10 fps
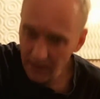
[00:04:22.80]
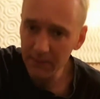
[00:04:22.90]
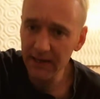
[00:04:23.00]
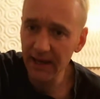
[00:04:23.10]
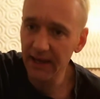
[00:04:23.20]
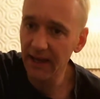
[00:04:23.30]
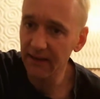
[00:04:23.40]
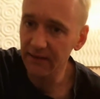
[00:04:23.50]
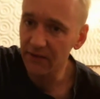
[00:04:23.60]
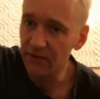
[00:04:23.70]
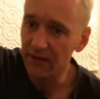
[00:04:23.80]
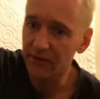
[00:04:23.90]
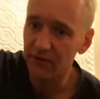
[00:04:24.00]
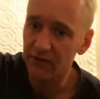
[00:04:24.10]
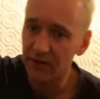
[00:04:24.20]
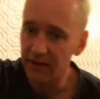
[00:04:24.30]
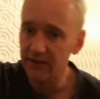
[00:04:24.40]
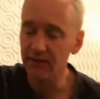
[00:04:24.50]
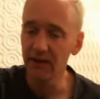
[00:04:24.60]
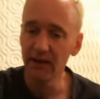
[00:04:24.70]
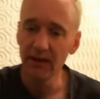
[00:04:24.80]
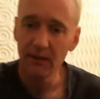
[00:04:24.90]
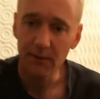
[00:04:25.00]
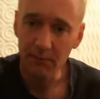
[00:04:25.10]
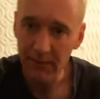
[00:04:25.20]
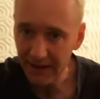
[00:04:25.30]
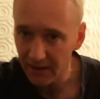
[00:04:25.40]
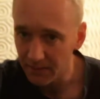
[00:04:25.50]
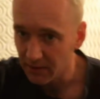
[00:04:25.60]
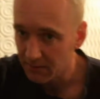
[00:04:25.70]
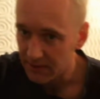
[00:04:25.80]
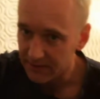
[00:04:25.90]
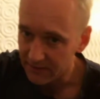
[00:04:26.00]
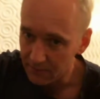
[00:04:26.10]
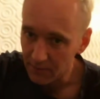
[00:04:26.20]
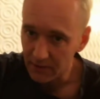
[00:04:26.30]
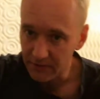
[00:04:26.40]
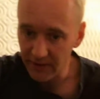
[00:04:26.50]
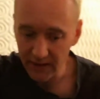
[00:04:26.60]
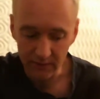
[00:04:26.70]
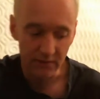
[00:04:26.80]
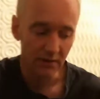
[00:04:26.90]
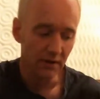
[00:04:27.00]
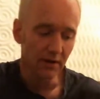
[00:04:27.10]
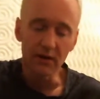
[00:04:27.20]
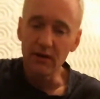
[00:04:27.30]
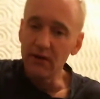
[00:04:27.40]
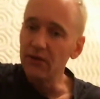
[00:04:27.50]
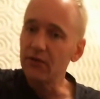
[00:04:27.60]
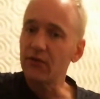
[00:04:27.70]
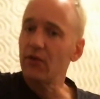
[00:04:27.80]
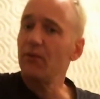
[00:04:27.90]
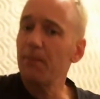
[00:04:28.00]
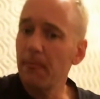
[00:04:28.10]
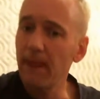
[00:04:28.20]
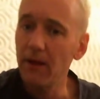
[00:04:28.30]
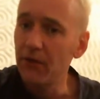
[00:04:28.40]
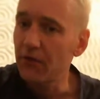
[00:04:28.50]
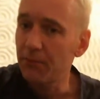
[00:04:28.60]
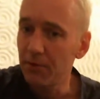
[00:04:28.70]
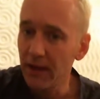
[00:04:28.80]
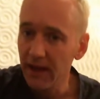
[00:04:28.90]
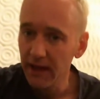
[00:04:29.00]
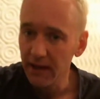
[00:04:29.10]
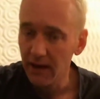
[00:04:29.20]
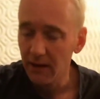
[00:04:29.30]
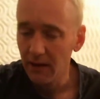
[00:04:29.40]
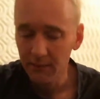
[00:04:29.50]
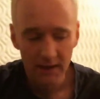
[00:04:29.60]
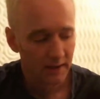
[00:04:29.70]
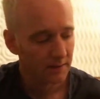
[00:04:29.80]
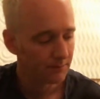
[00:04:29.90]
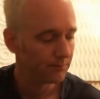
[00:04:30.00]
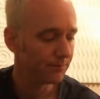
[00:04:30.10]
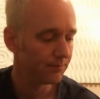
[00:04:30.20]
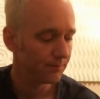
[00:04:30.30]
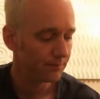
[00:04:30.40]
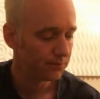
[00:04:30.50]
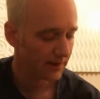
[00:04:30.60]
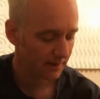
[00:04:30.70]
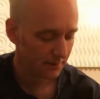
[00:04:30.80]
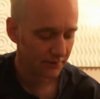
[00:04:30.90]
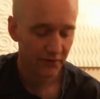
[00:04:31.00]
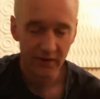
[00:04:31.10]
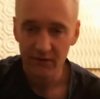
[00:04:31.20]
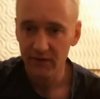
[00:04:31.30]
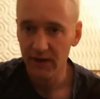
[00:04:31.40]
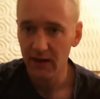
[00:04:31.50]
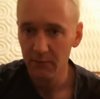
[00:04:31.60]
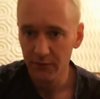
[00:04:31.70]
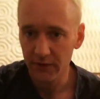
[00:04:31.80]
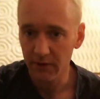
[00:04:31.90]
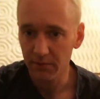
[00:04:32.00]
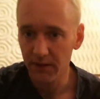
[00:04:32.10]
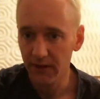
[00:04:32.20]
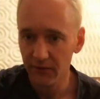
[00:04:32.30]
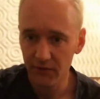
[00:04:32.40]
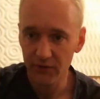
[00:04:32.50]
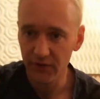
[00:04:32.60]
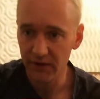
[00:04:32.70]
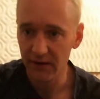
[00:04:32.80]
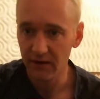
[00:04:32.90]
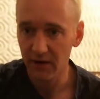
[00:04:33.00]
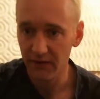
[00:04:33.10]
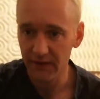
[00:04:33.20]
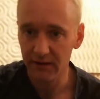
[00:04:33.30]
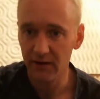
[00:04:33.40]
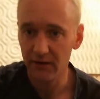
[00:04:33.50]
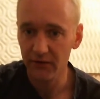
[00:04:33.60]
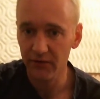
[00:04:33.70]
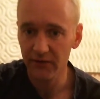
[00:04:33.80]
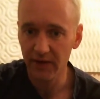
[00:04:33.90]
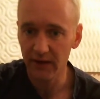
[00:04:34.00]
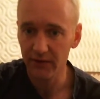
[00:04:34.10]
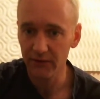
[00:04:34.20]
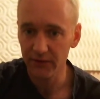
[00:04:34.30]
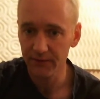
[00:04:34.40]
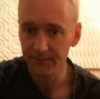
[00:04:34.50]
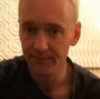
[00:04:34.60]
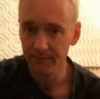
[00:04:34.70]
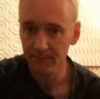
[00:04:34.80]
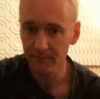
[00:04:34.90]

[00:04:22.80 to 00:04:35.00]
I'm in dadgad. These are elixir strings. I'm going to back up a little bit because this bugger's loud. So I'll just play. I'm not going to play a bunch of stuff right now. I'm just going to play through so you can hear how the guitar actually sounds. So